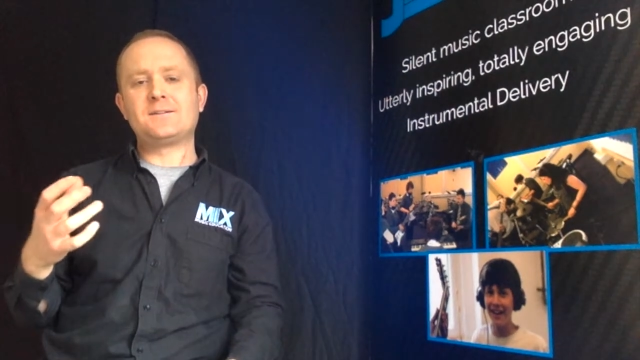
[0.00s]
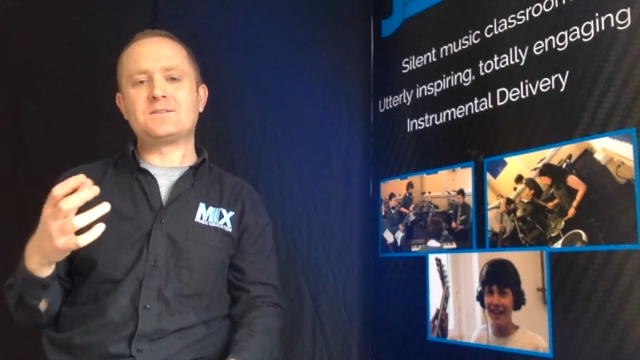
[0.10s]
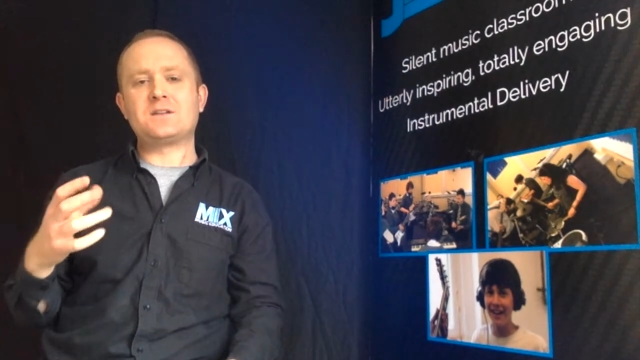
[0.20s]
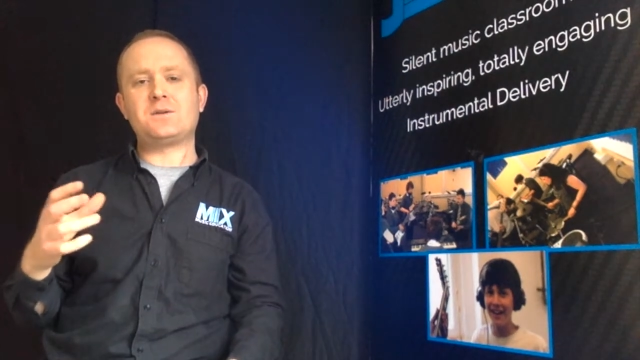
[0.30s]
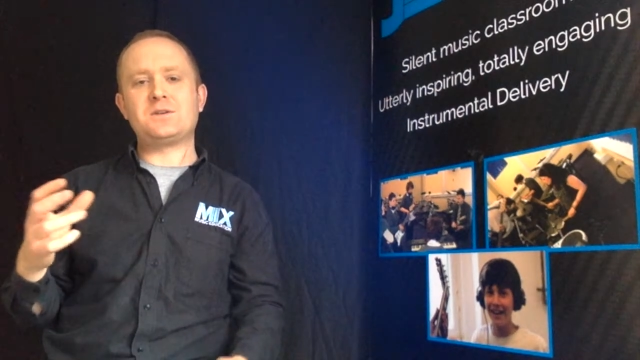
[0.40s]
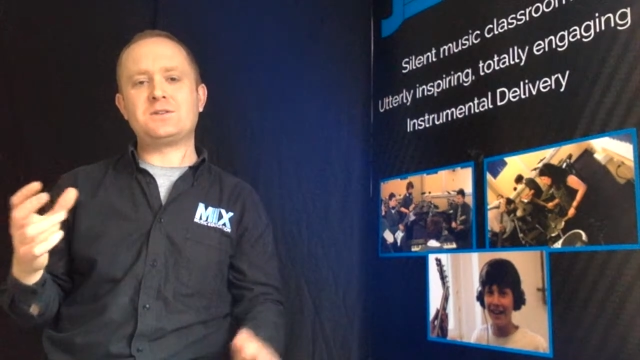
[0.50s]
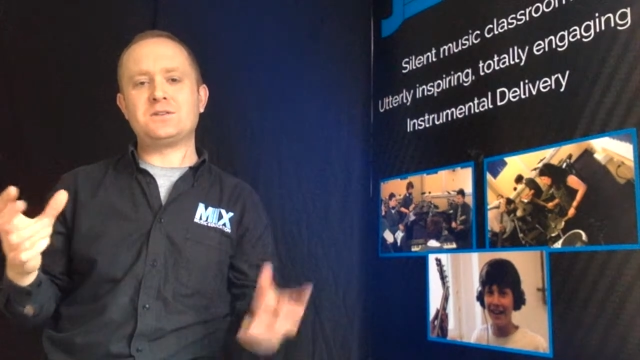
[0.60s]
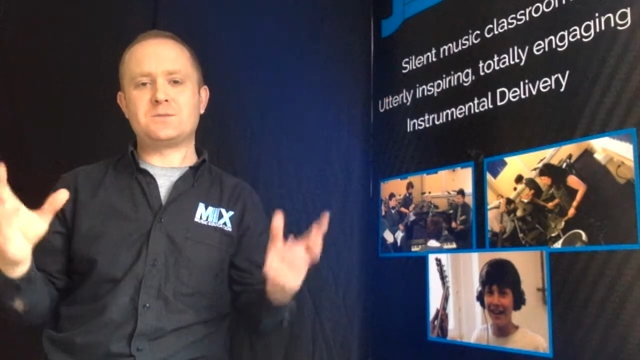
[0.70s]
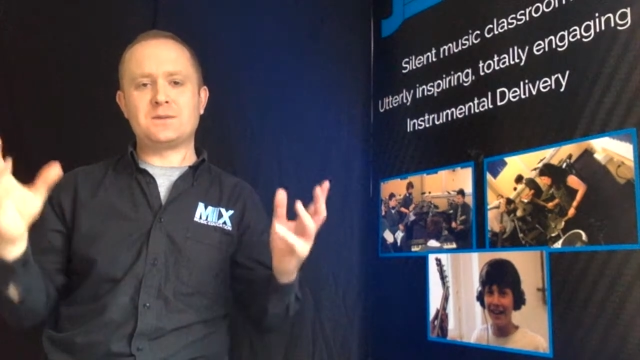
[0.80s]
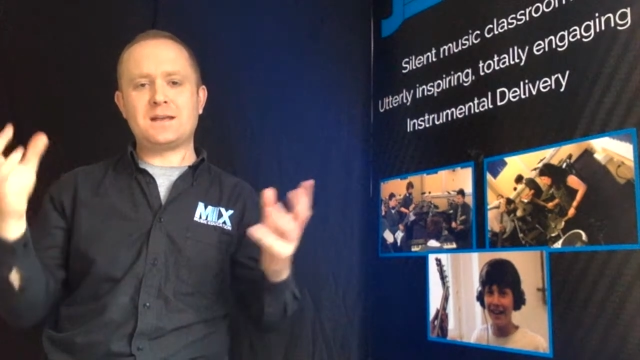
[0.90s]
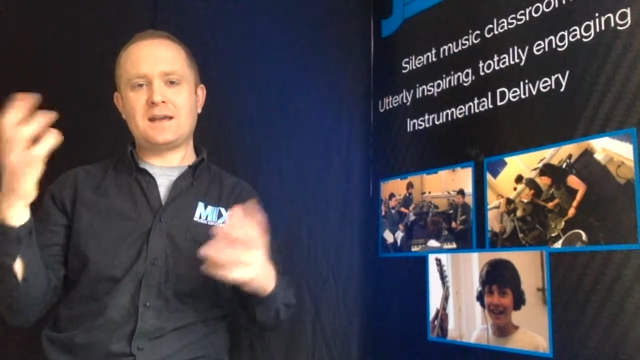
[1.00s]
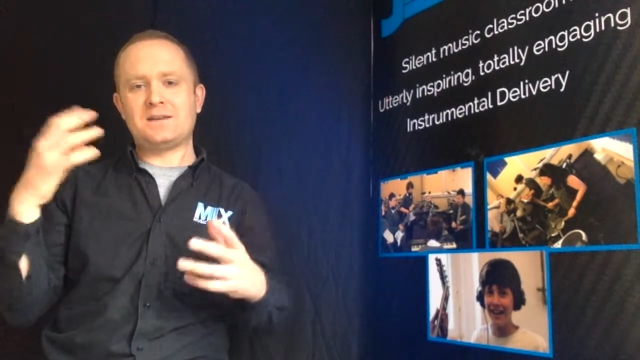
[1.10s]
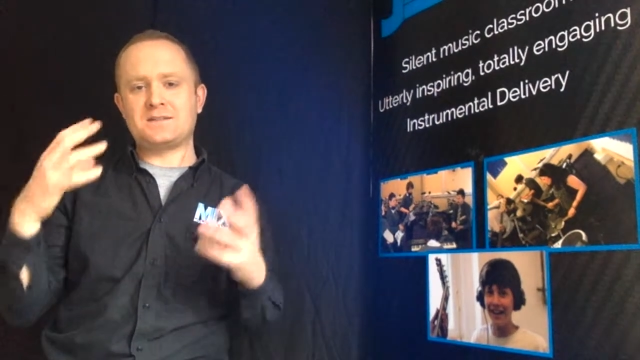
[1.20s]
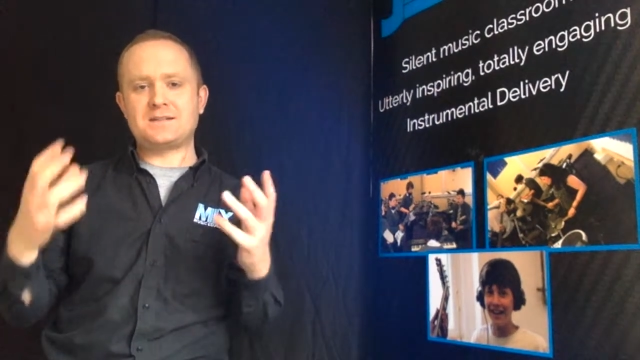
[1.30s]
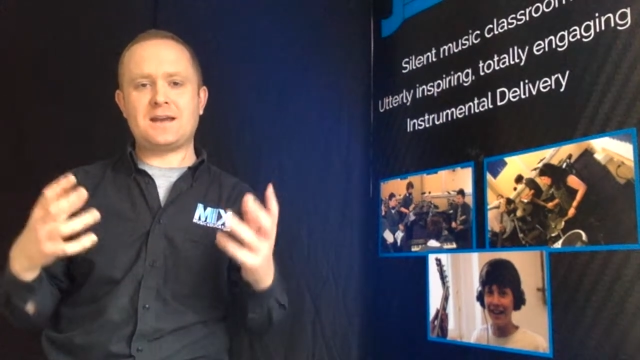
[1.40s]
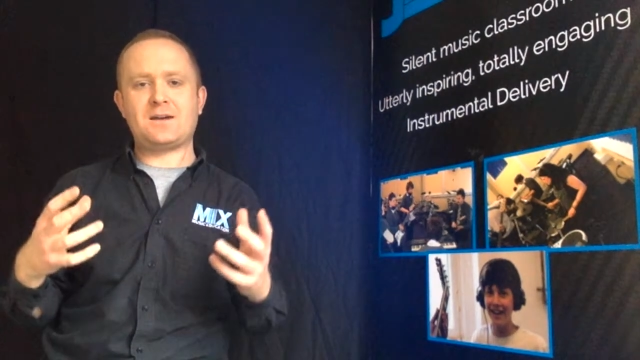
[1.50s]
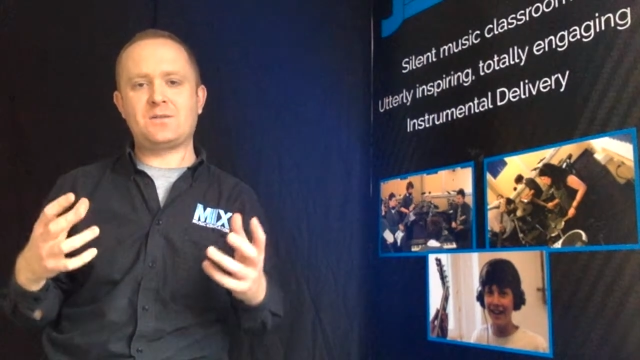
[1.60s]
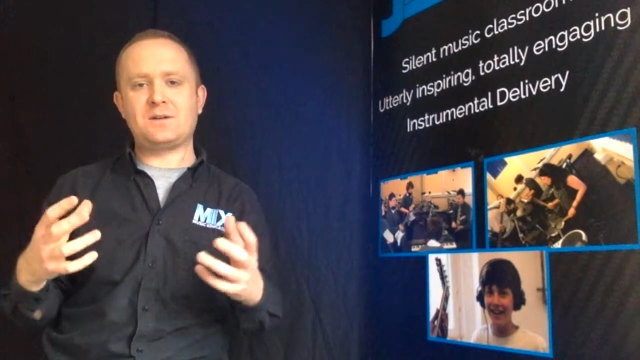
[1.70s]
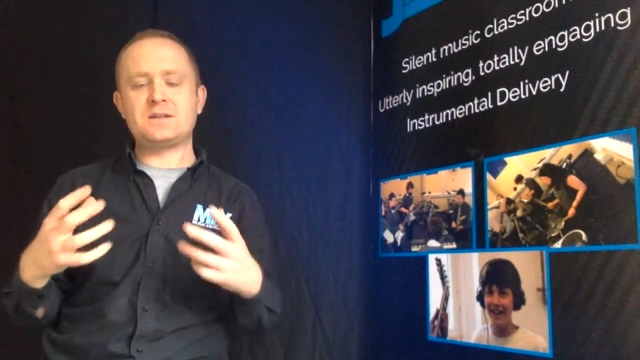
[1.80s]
there's no issues with getting your sound.